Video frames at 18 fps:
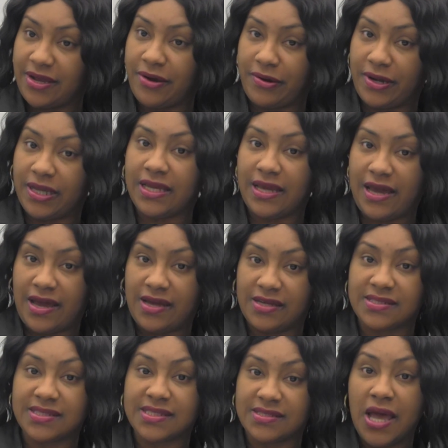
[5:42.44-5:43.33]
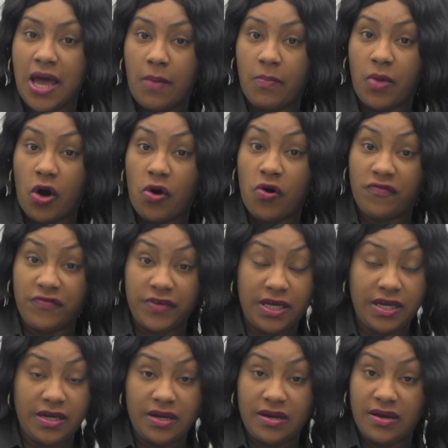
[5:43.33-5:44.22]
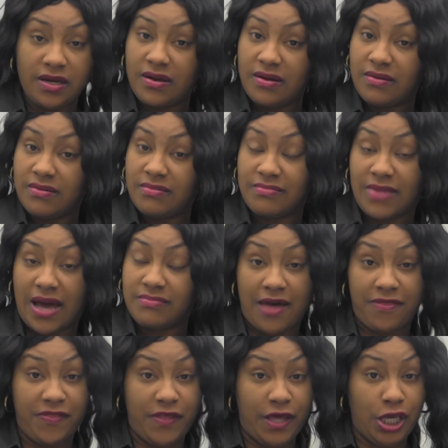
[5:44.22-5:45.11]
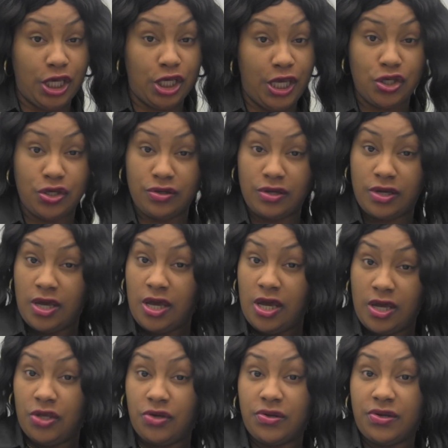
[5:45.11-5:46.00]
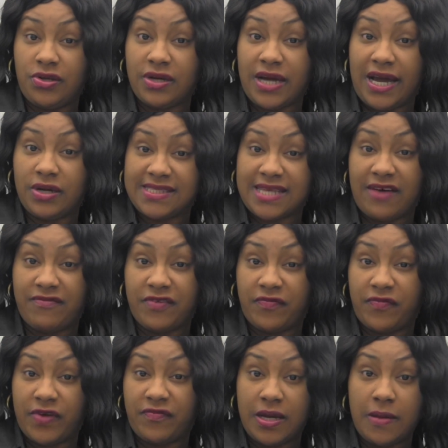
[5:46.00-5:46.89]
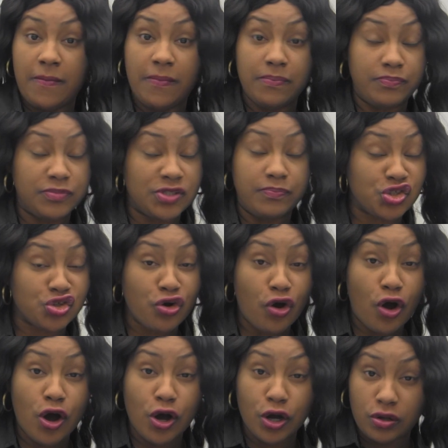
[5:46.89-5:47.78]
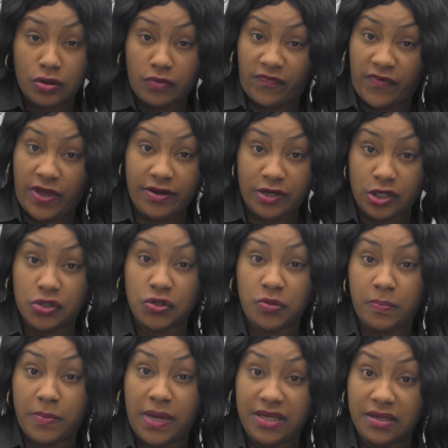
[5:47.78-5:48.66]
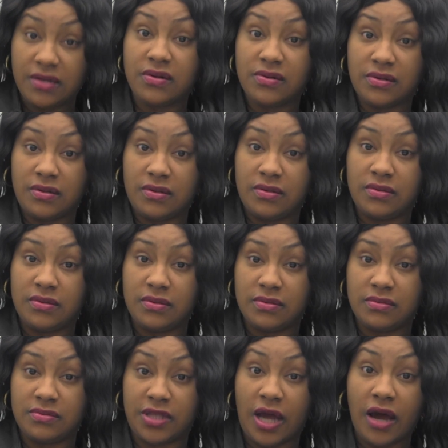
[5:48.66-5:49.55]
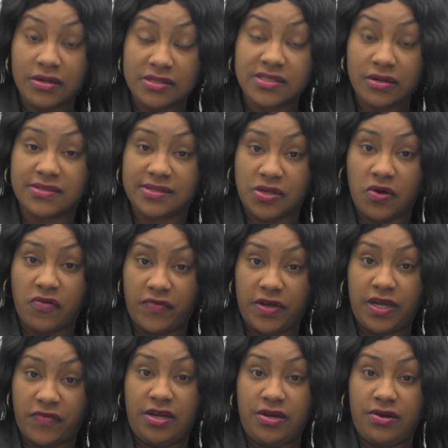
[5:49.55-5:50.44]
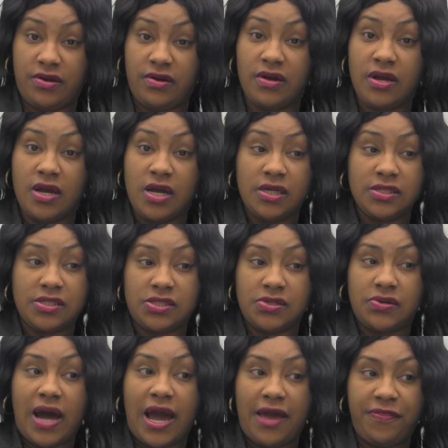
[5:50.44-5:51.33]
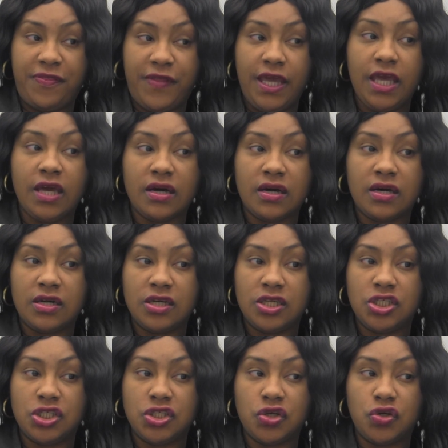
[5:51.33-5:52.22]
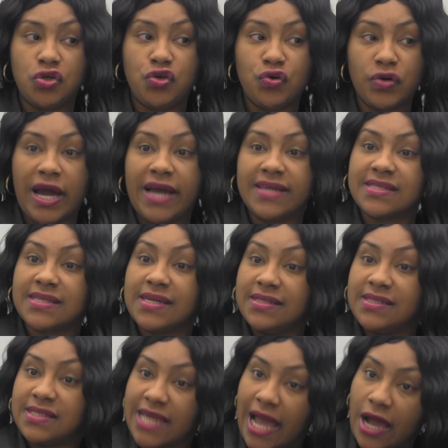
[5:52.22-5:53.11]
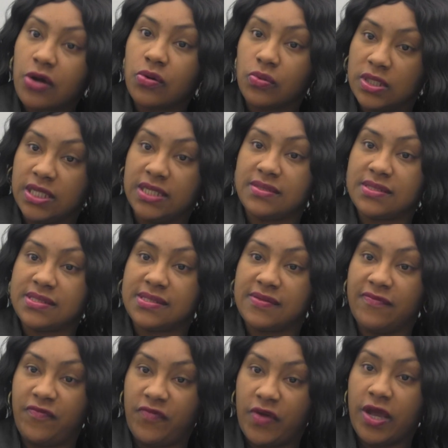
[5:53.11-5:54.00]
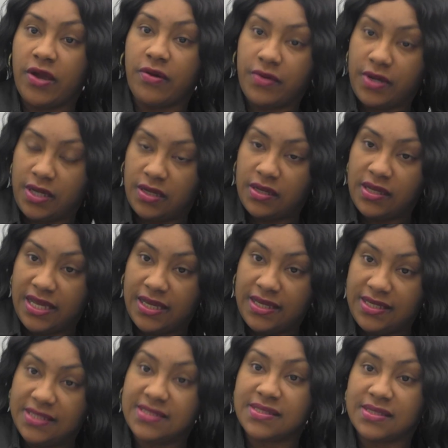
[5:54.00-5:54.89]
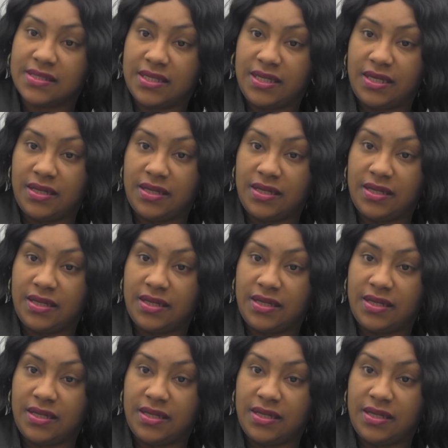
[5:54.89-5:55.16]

Sorry, yes. But over here, I think, you know, you guys have a very strong, very good medical doctors over here. So I think, you know, you guys can tackle it very easily.